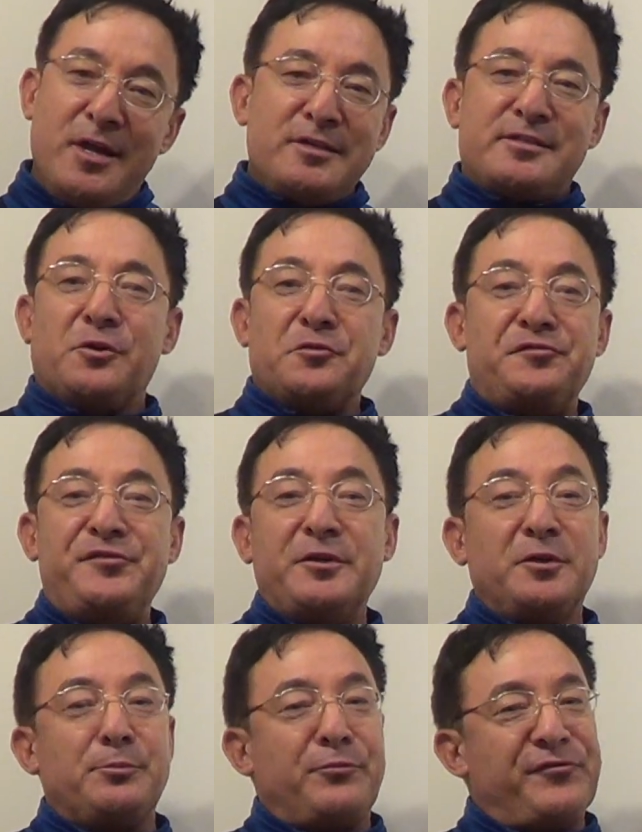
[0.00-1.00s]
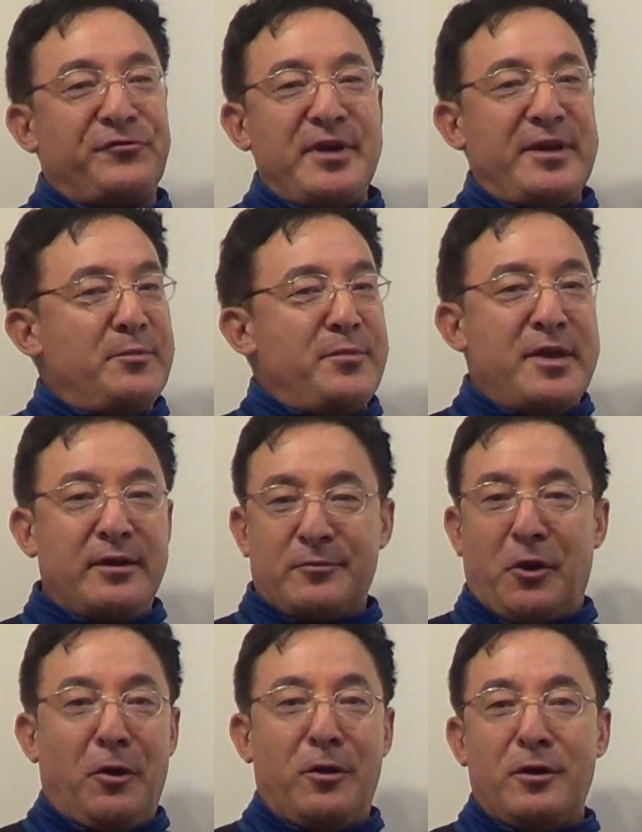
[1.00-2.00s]
So feel free to bring
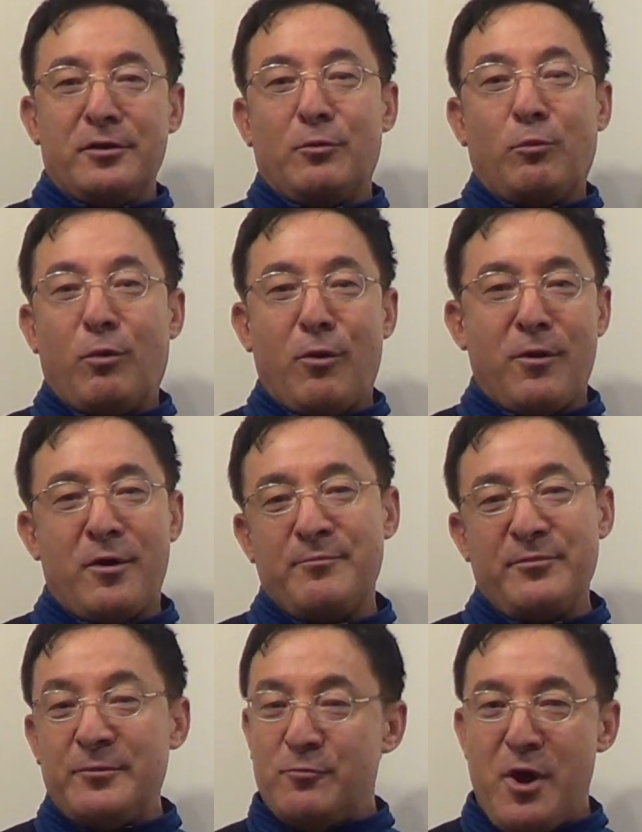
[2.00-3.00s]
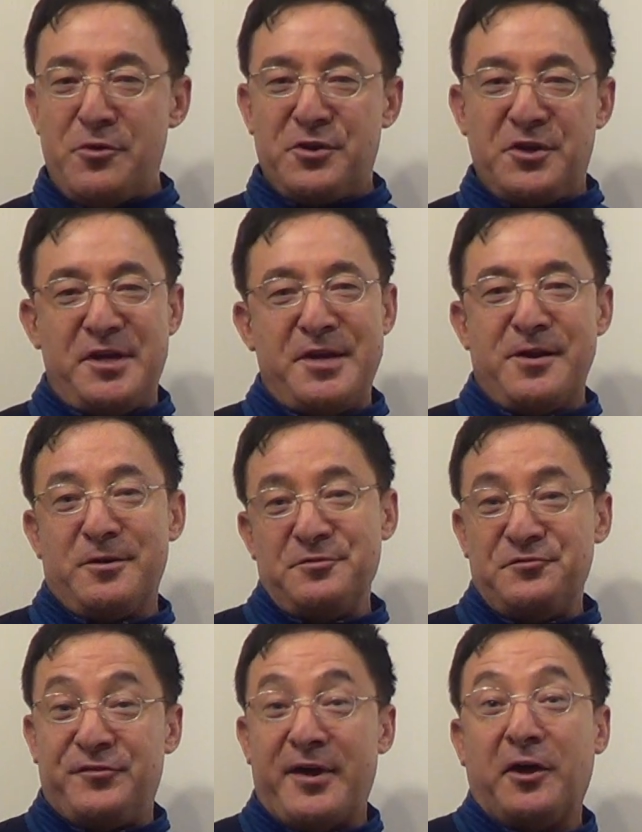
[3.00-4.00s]
all the warm weather gear
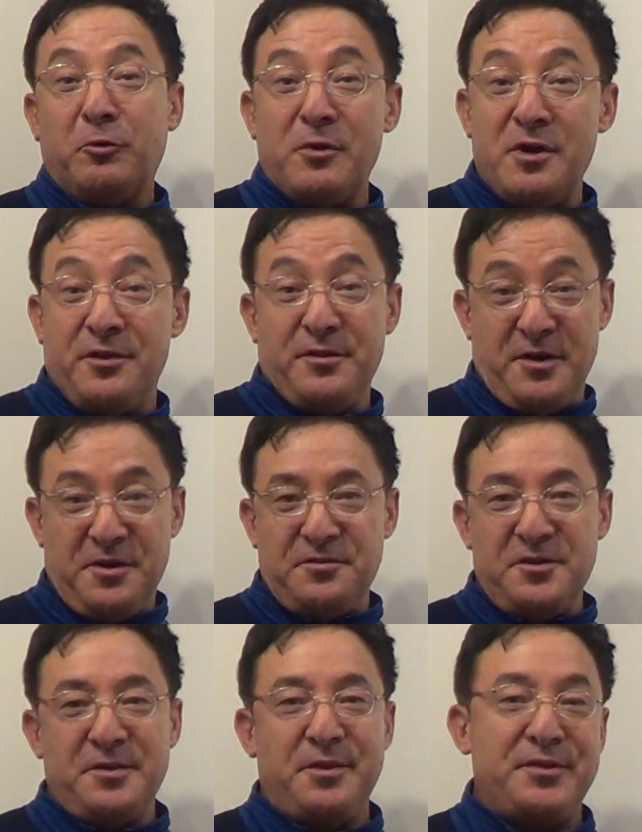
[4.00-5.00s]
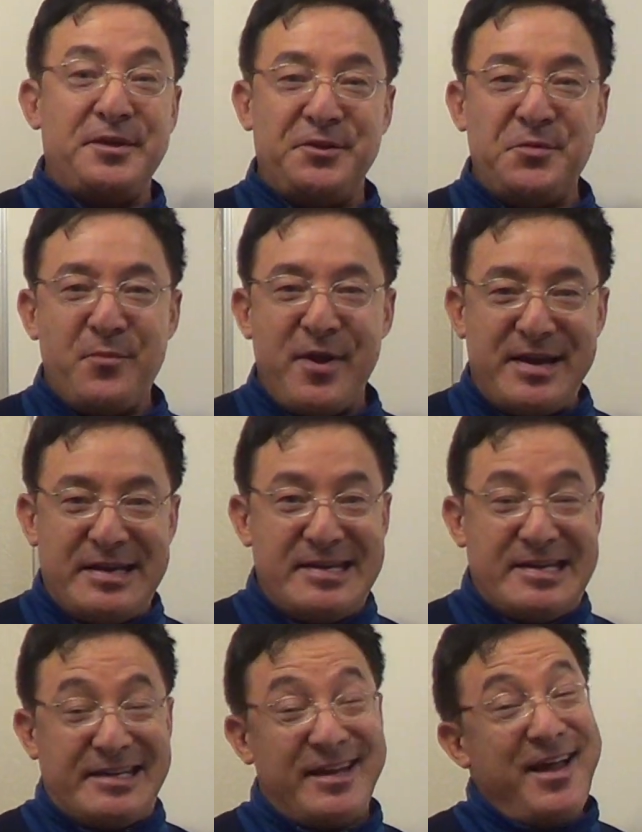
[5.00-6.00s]
and foul weather gear that you think you might
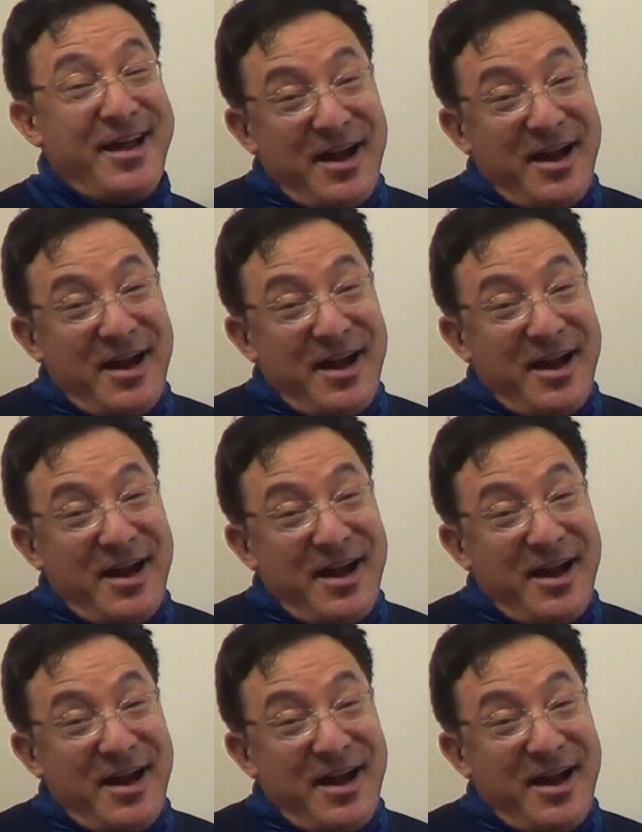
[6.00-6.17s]
need.